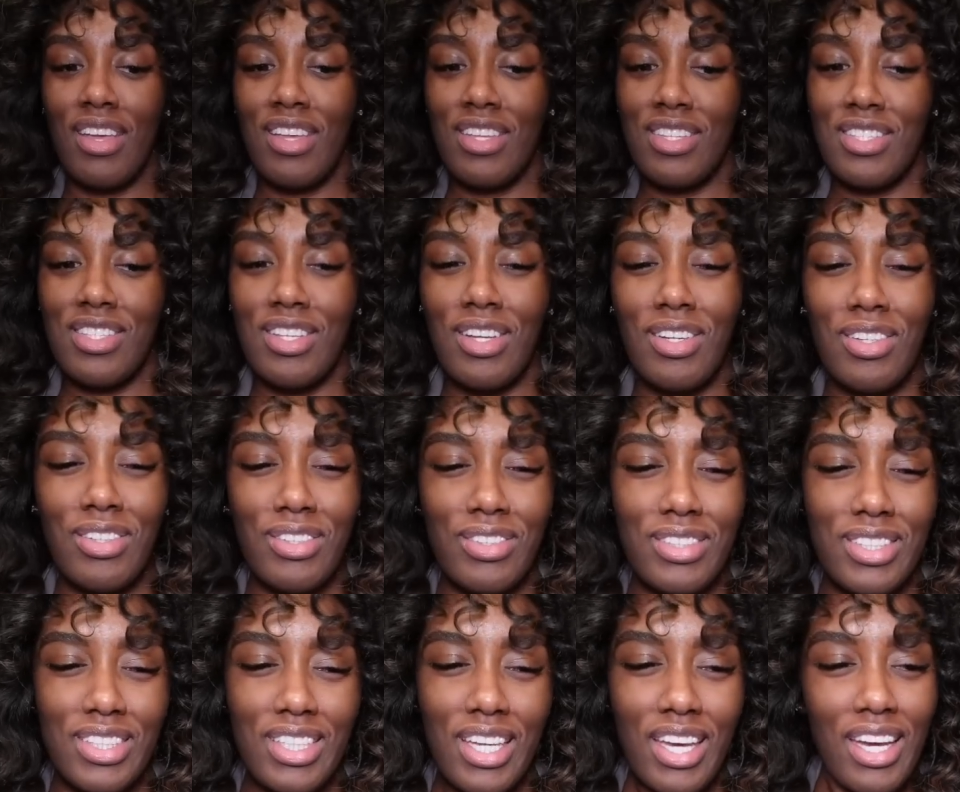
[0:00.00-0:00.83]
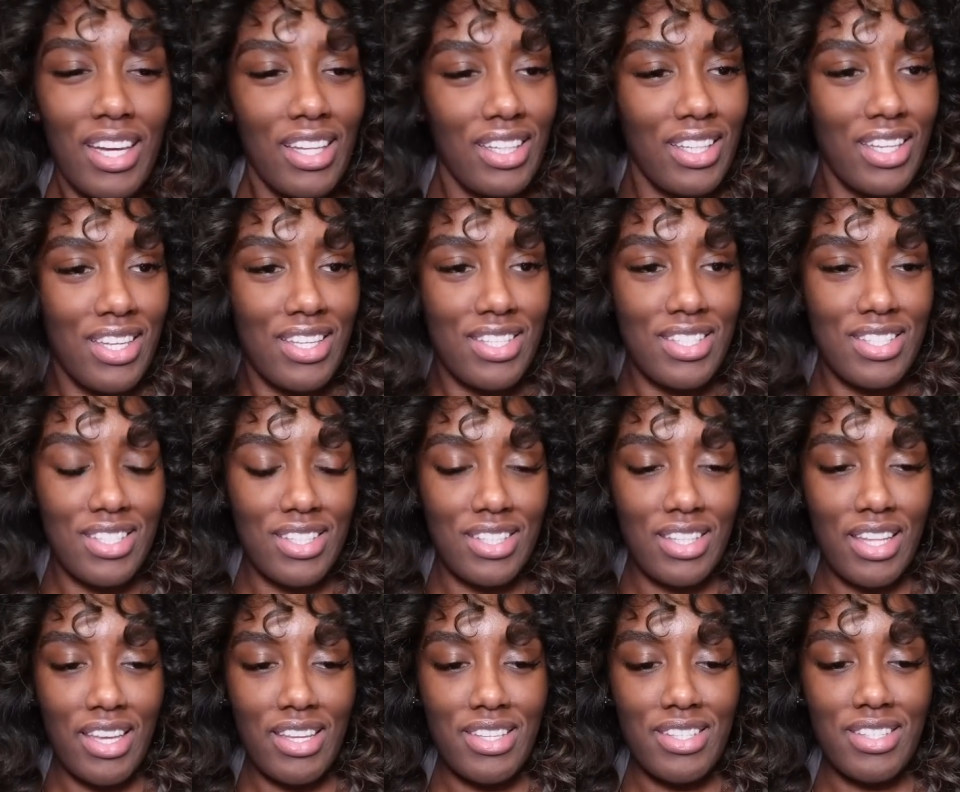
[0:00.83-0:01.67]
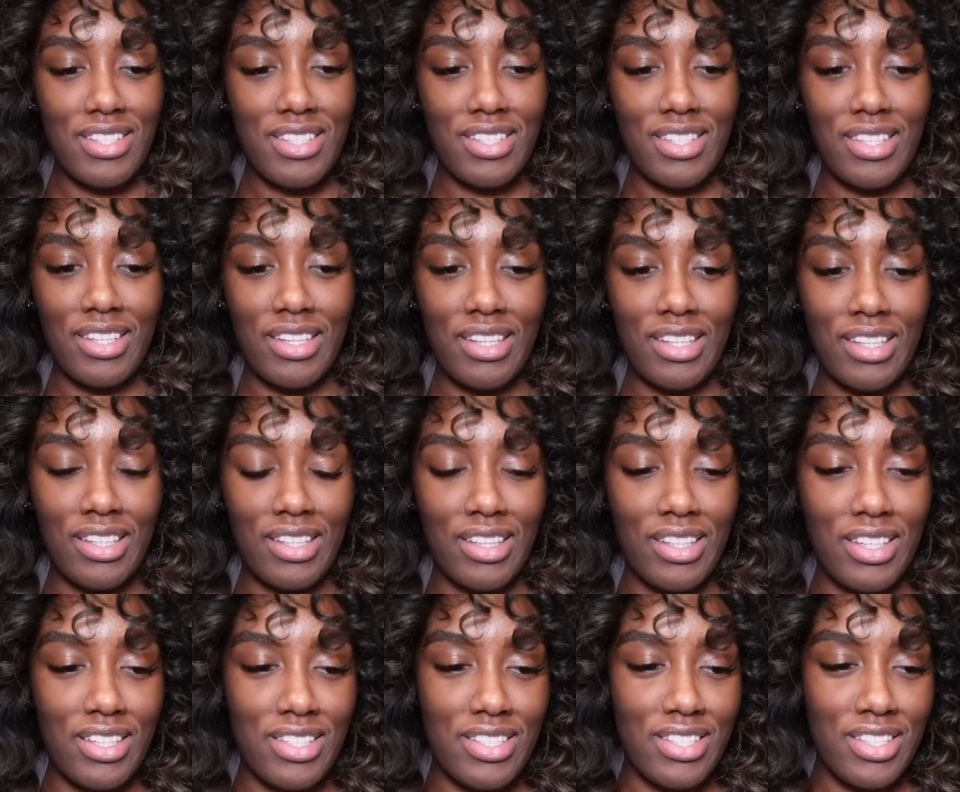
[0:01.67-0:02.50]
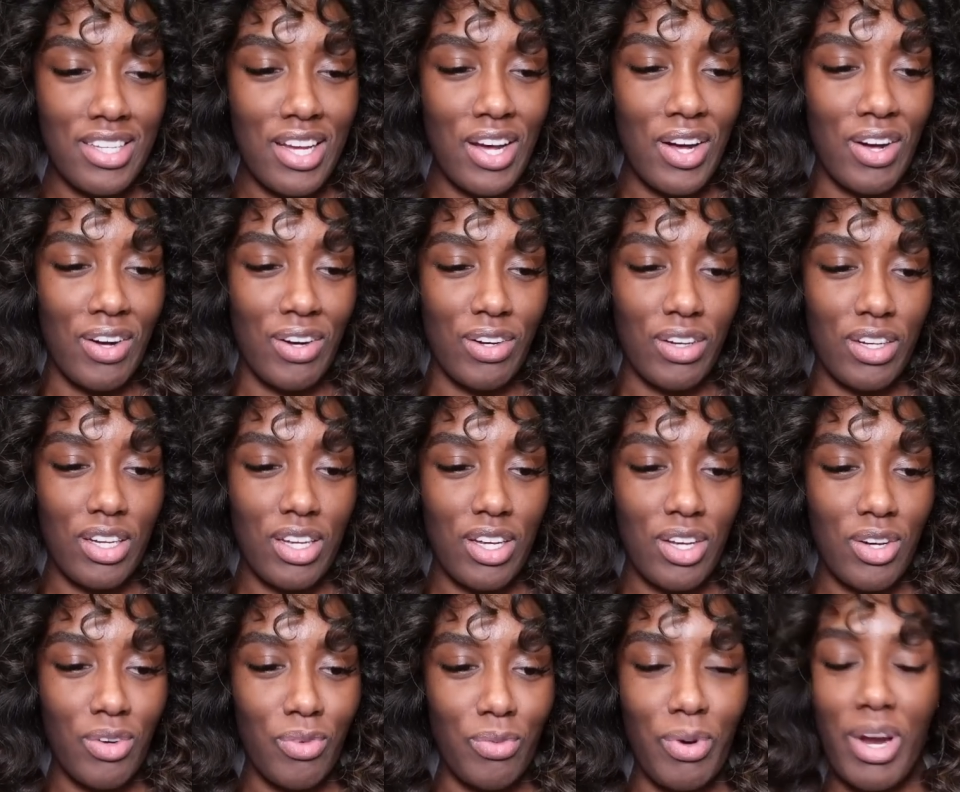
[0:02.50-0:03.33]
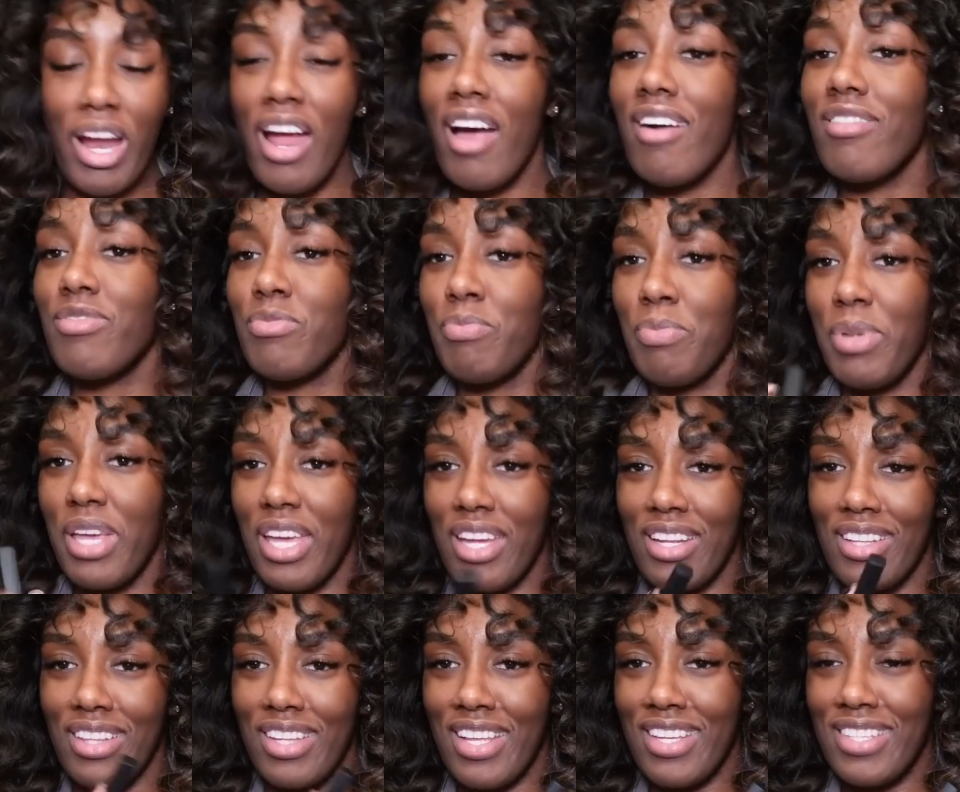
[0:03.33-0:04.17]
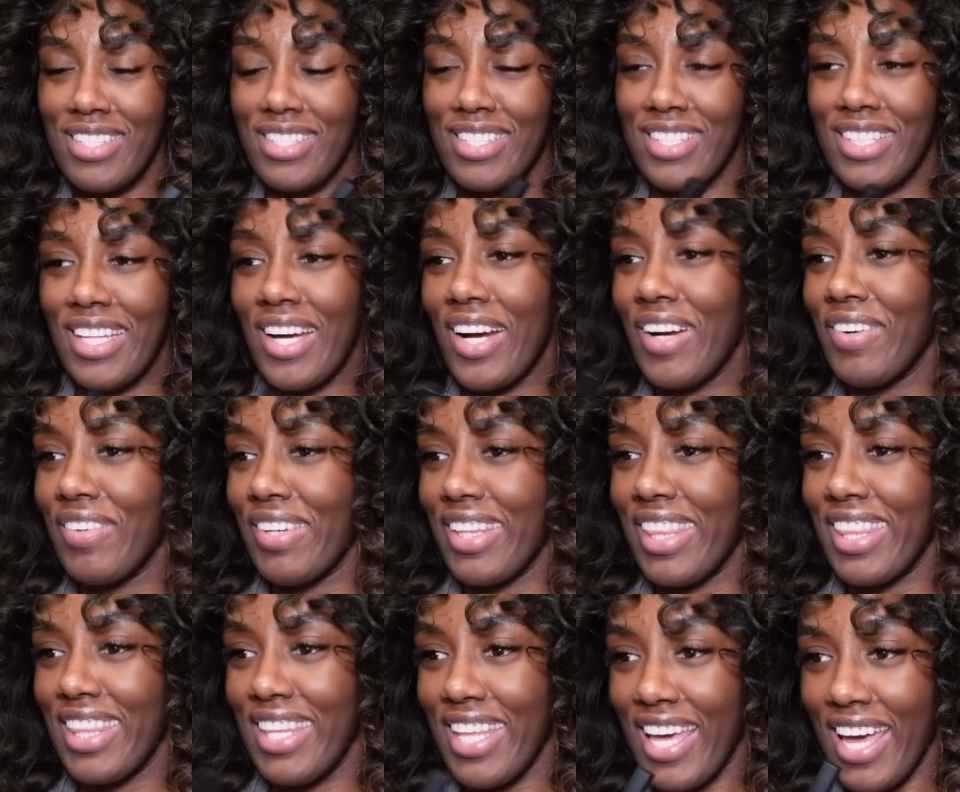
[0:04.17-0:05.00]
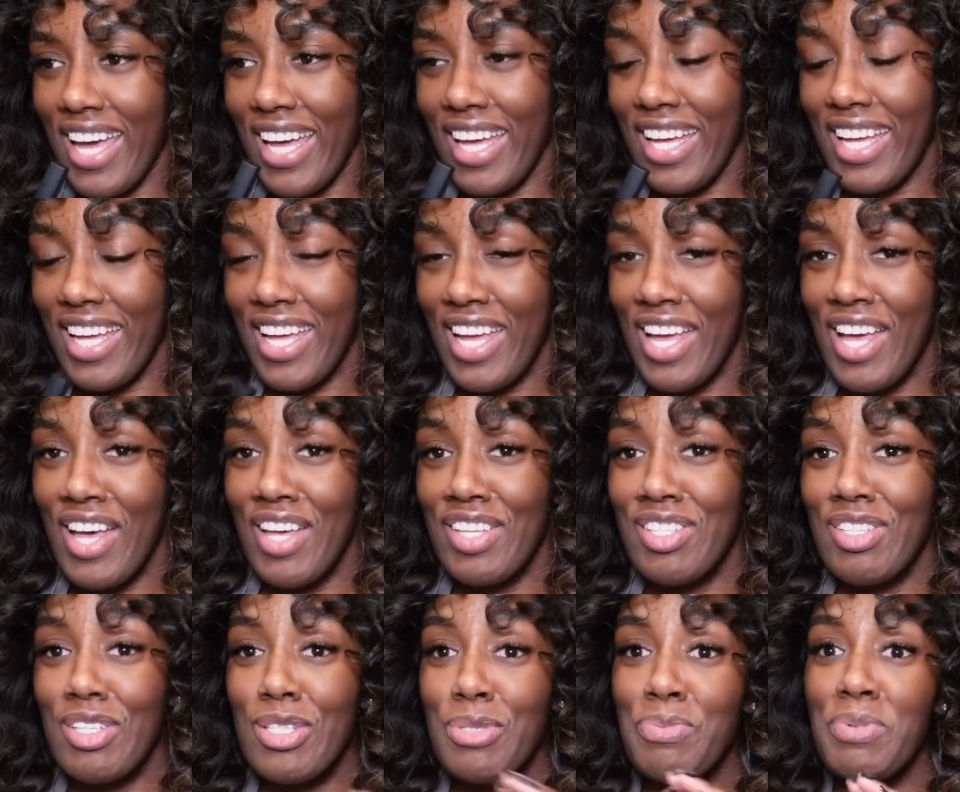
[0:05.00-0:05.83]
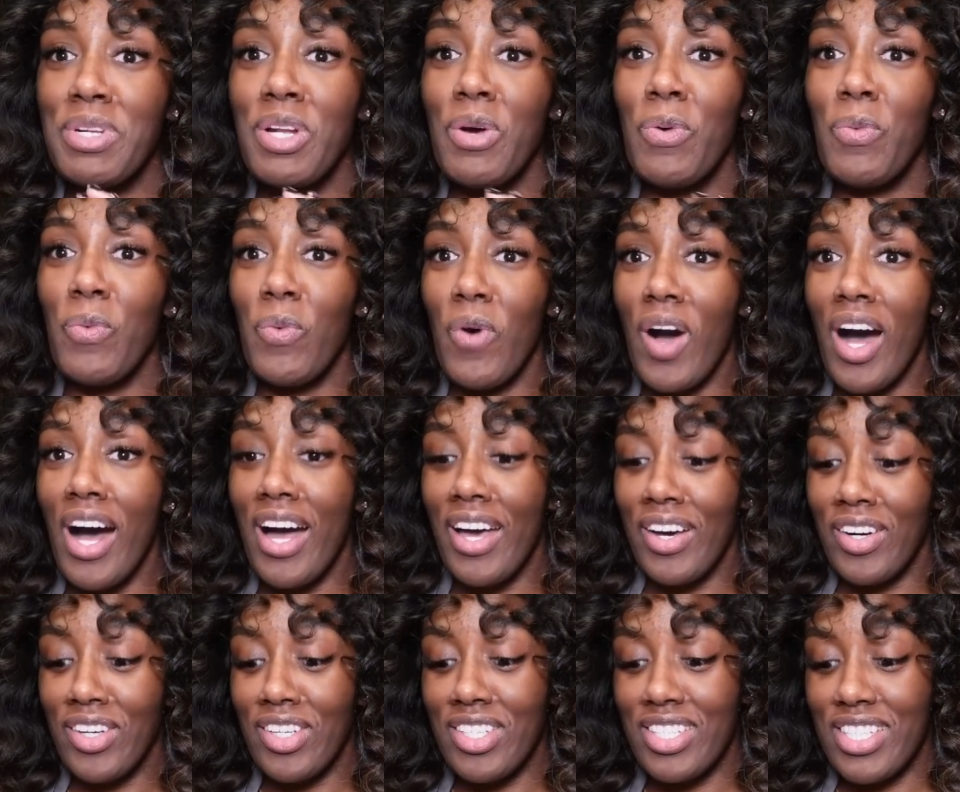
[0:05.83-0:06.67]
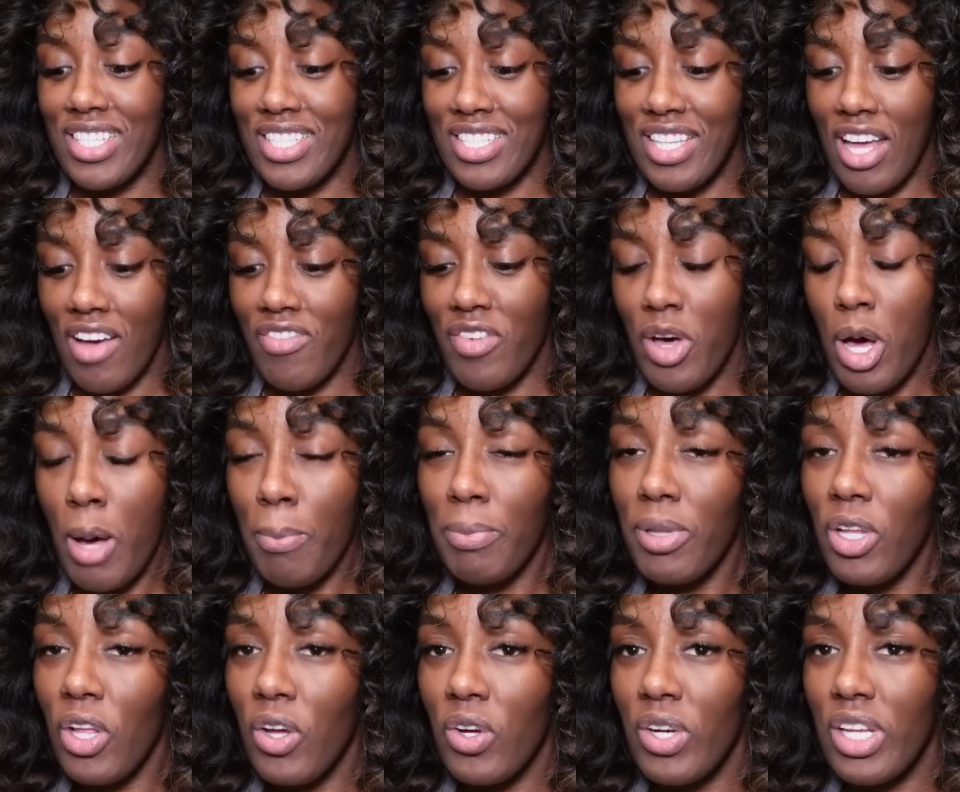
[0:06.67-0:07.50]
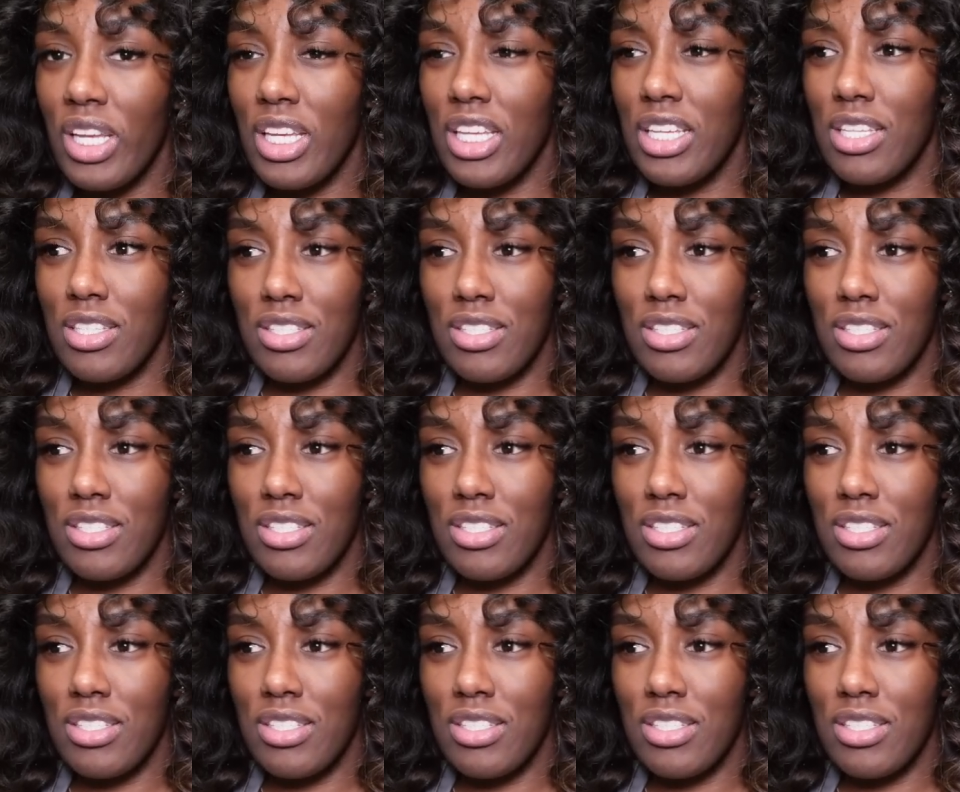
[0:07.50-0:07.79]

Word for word: So yeah, let's let's let's talk where I've been. Let's start with that. So it's been a while since I've uploaded.